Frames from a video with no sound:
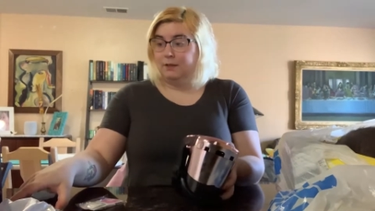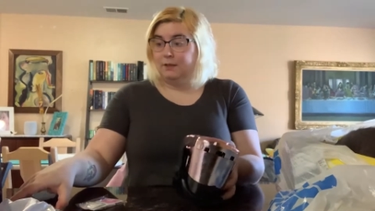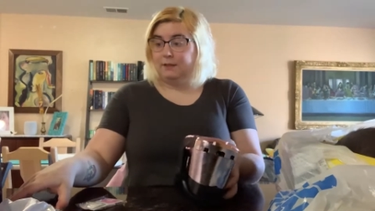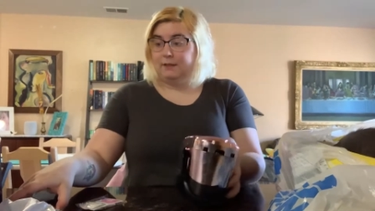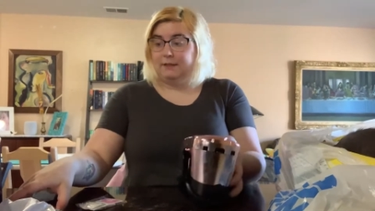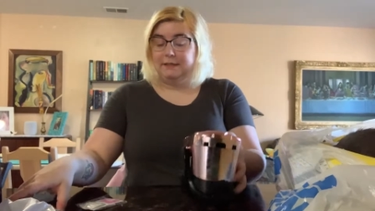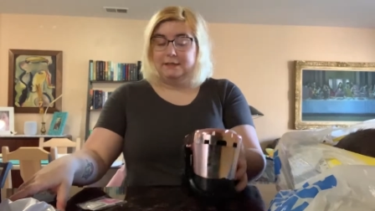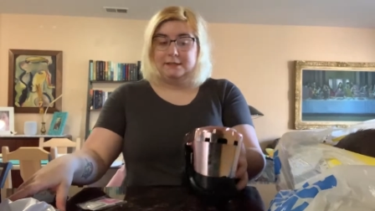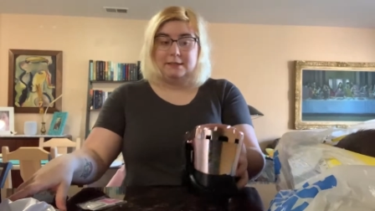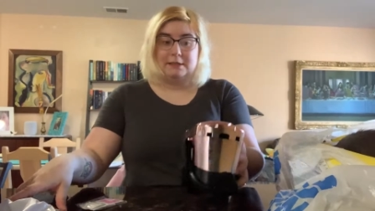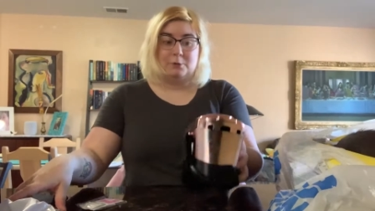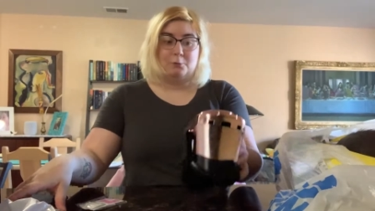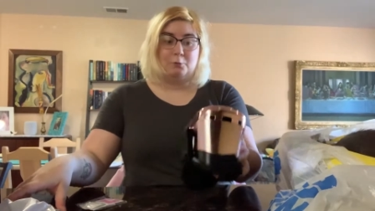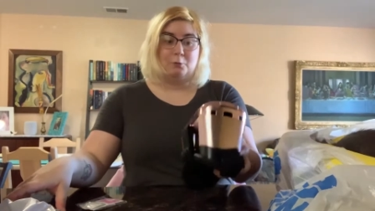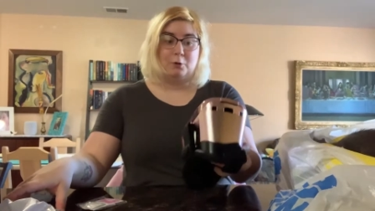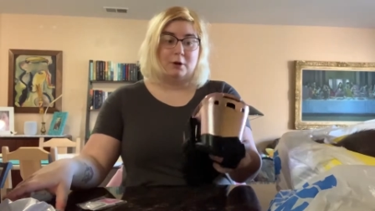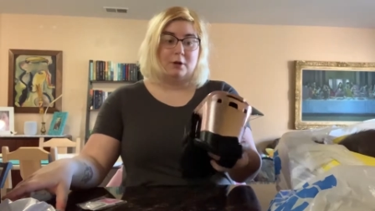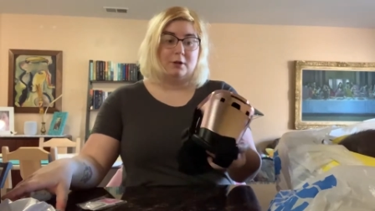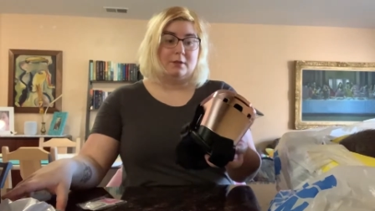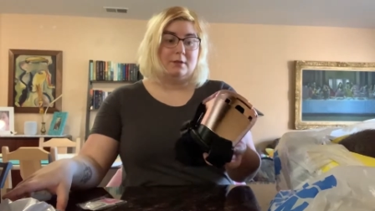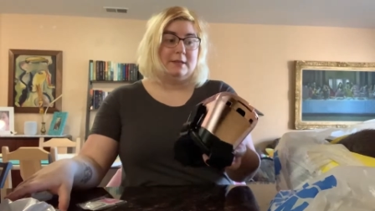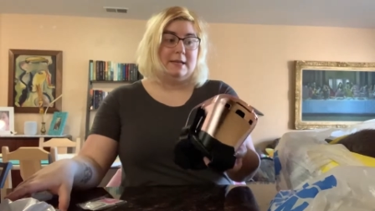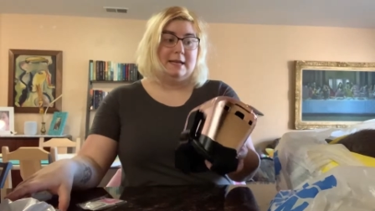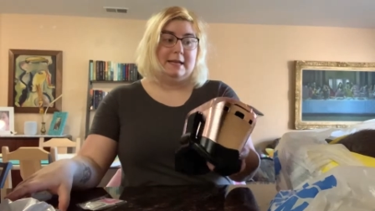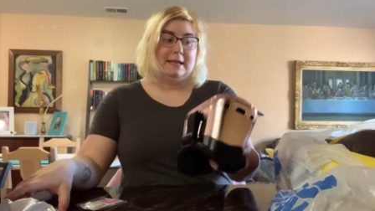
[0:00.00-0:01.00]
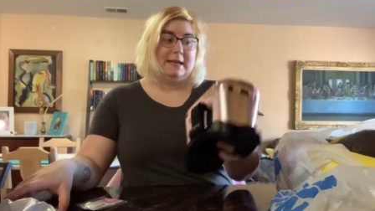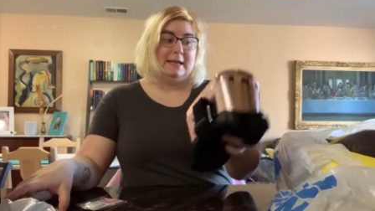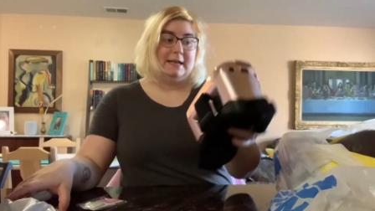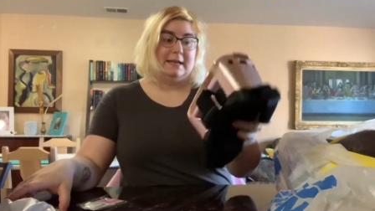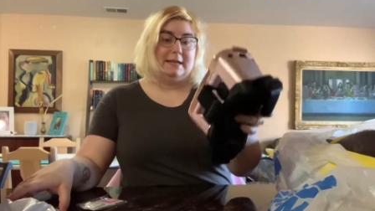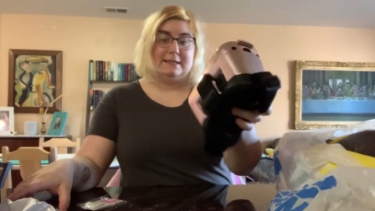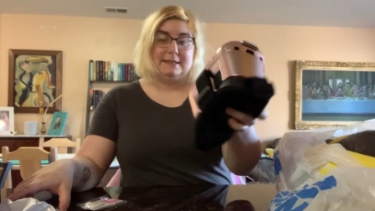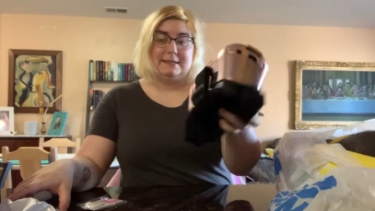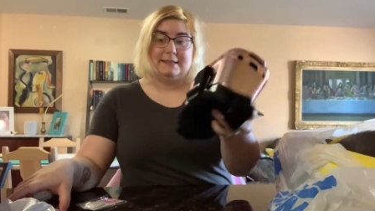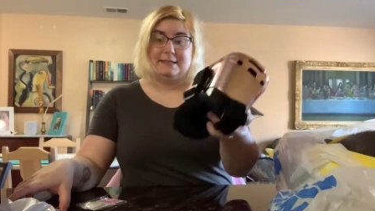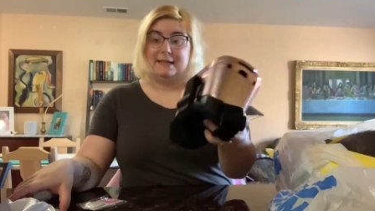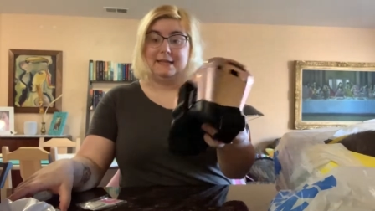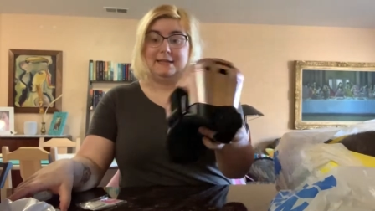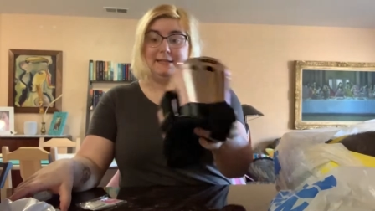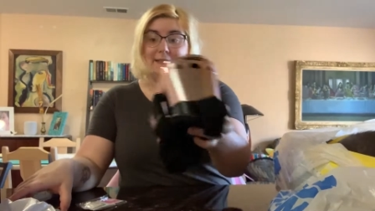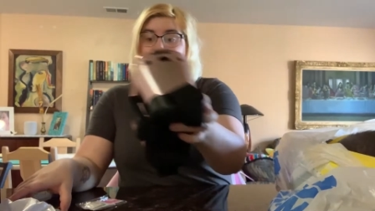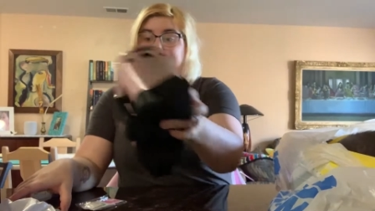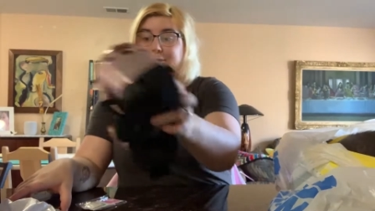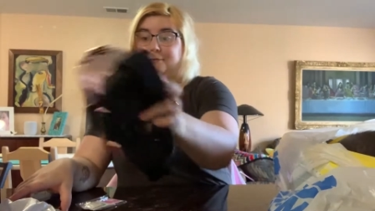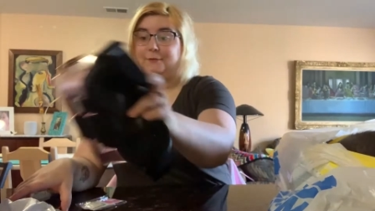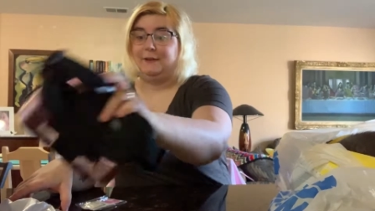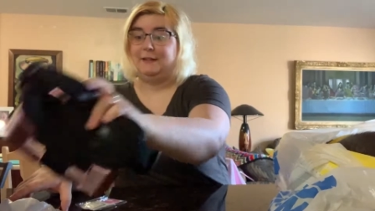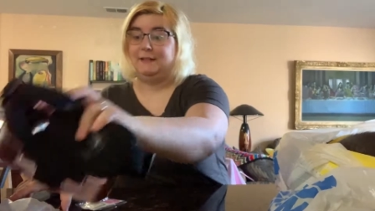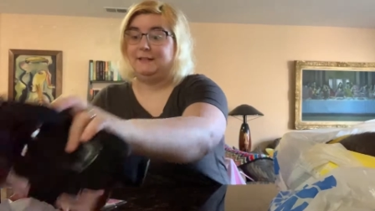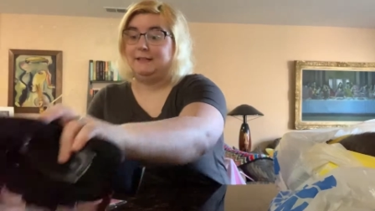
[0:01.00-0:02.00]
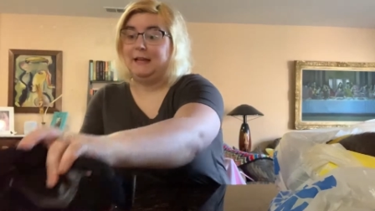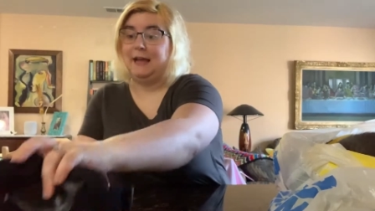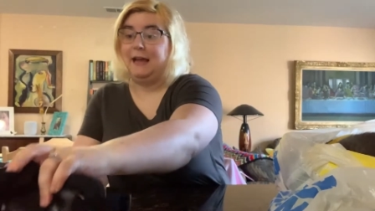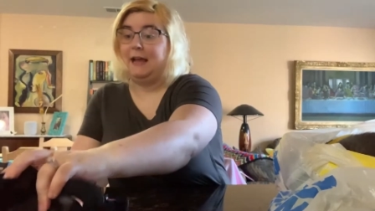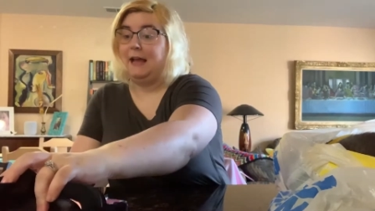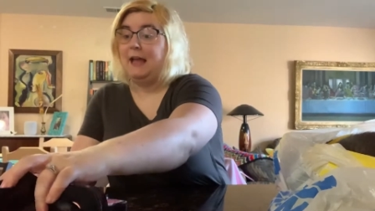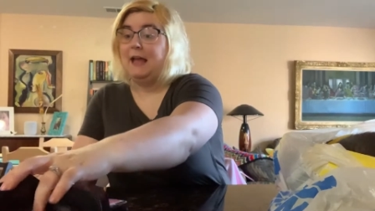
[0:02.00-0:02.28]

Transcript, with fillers: this is worth it. And it says it fits.